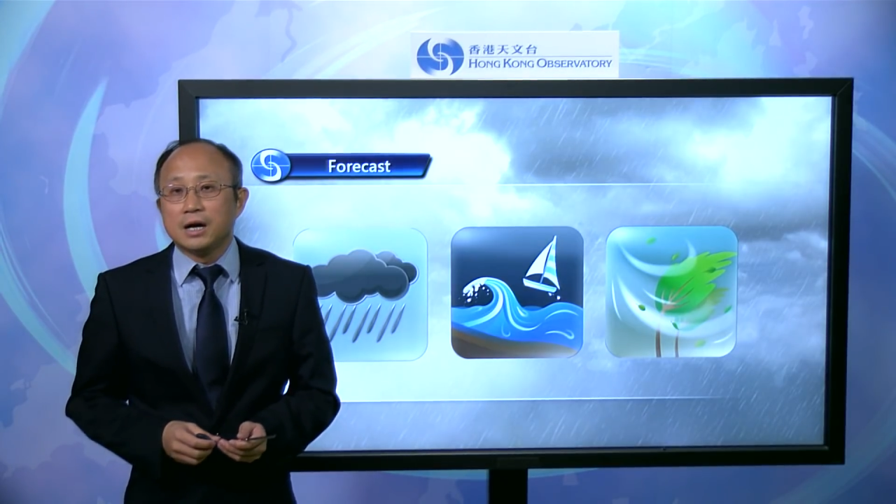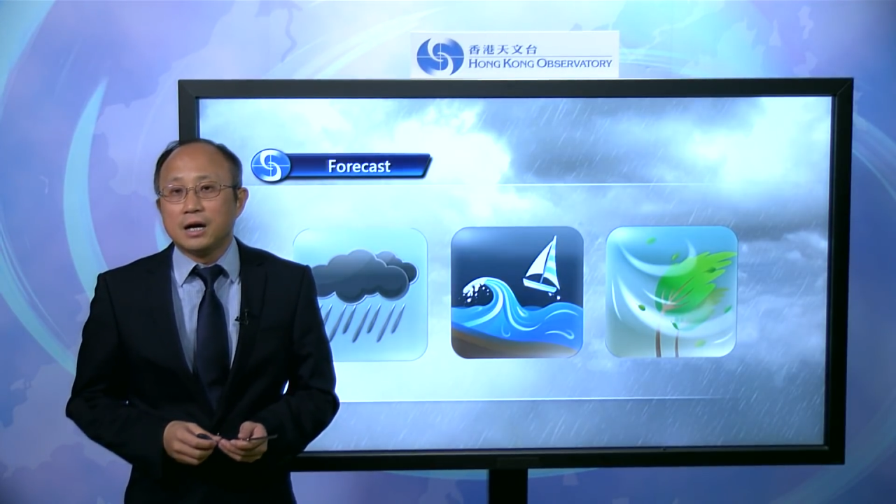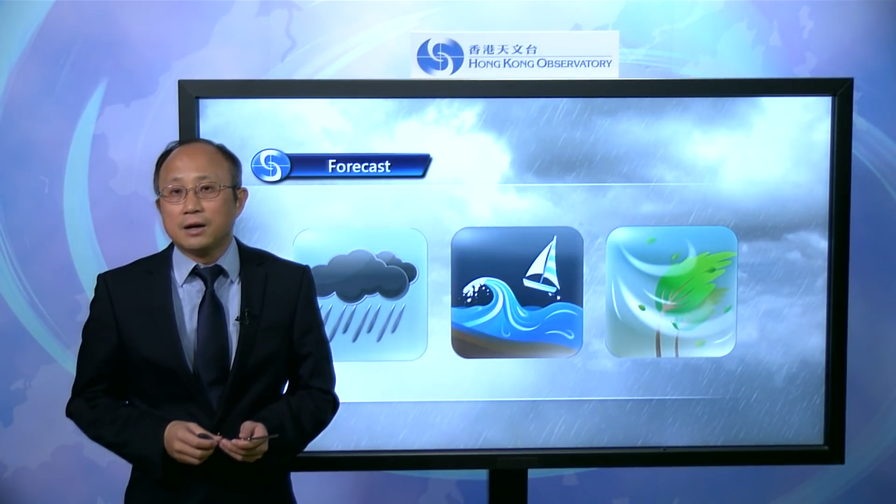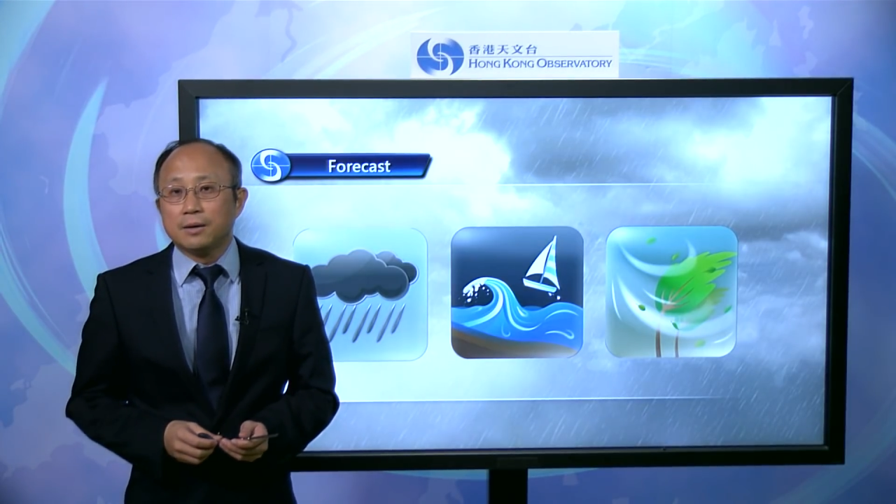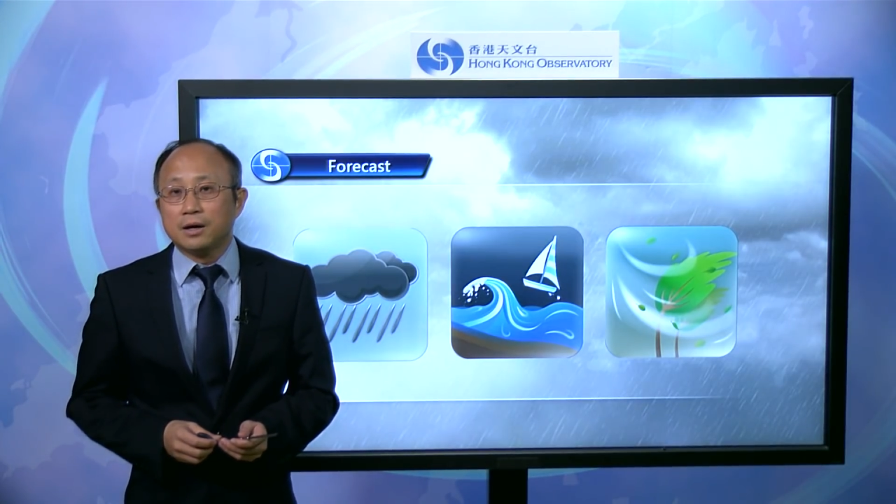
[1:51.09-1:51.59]

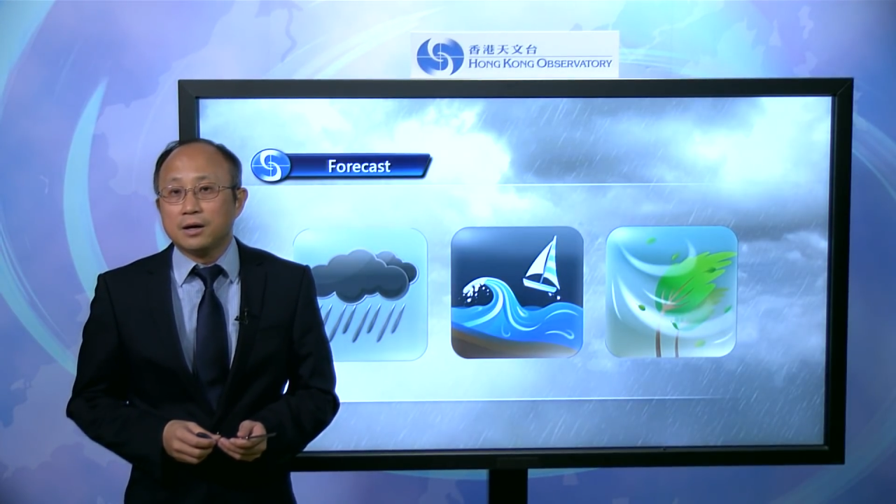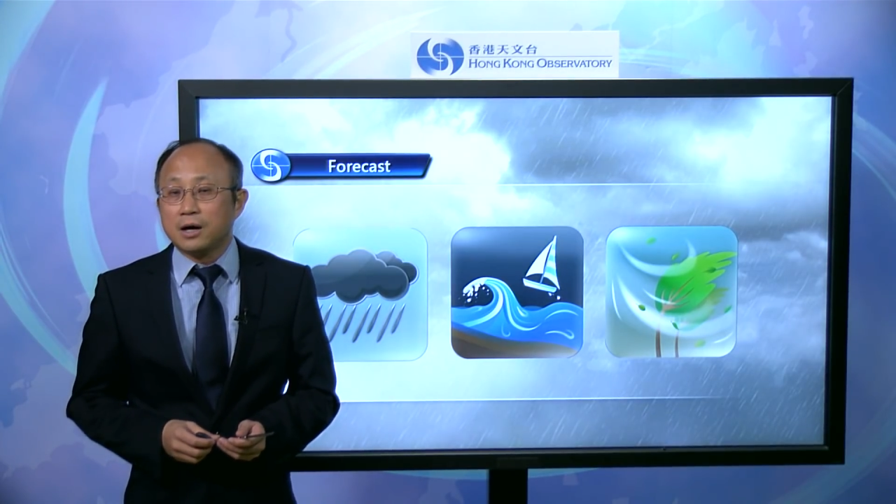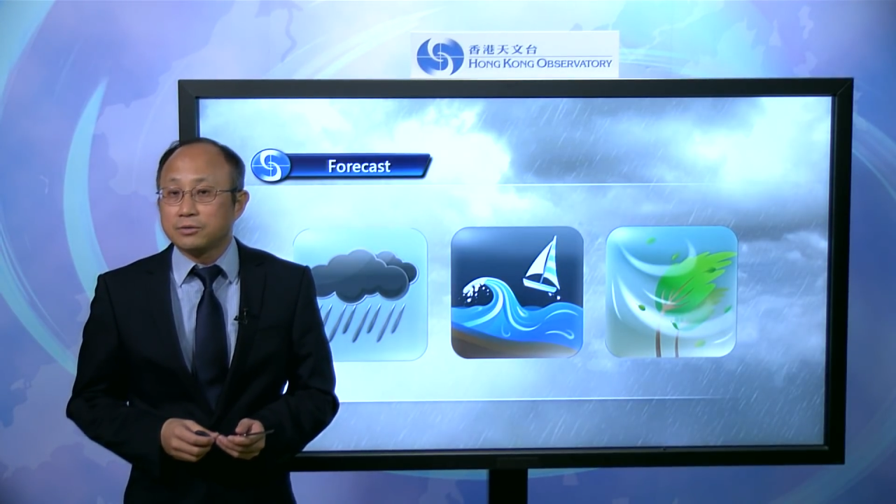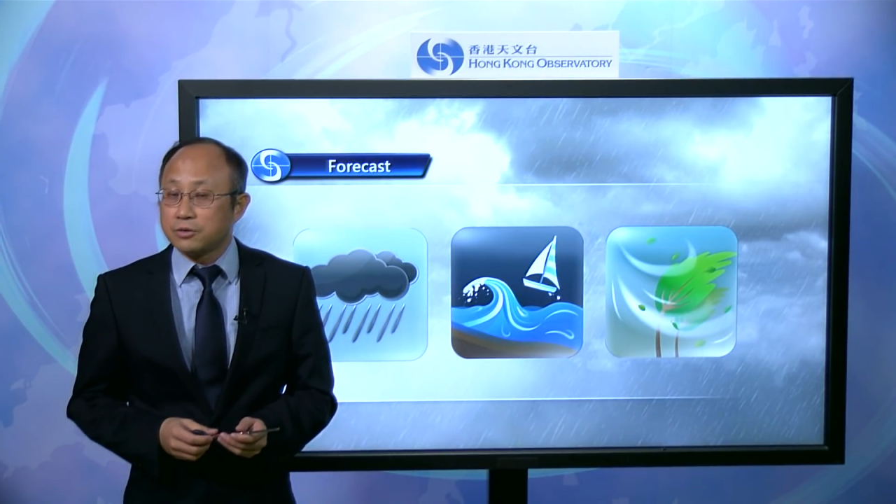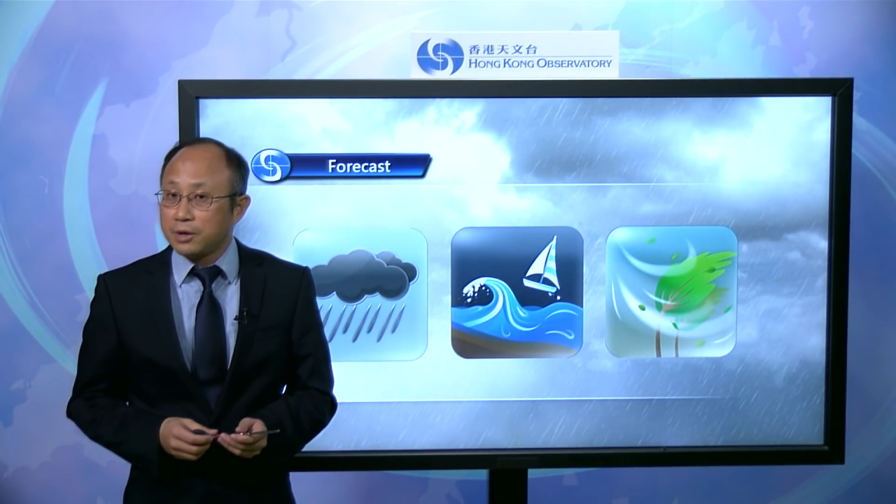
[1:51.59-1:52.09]

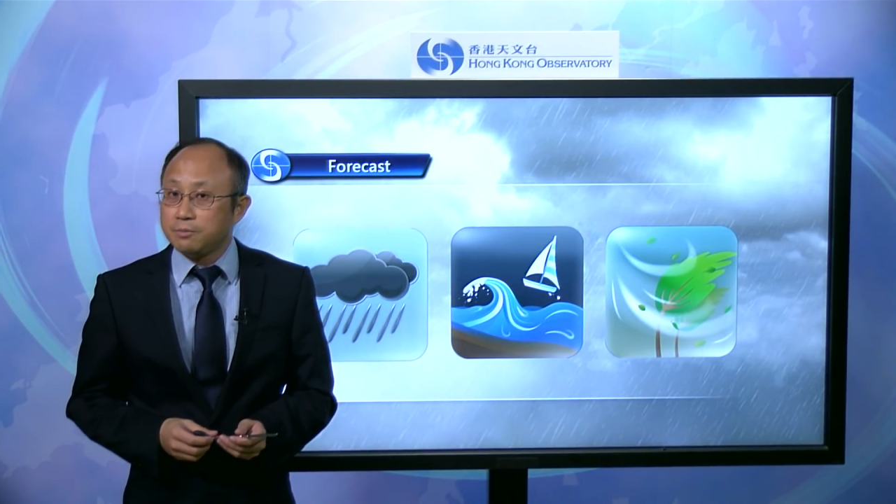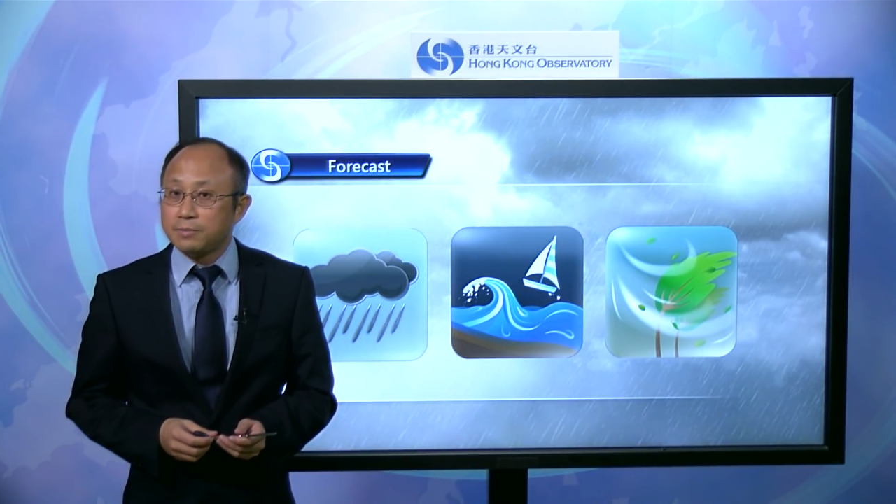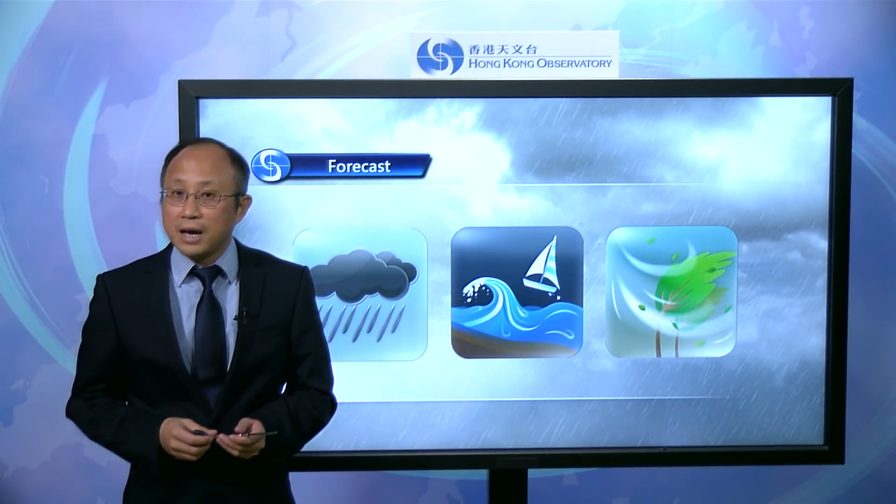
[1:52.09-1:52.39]
outer rim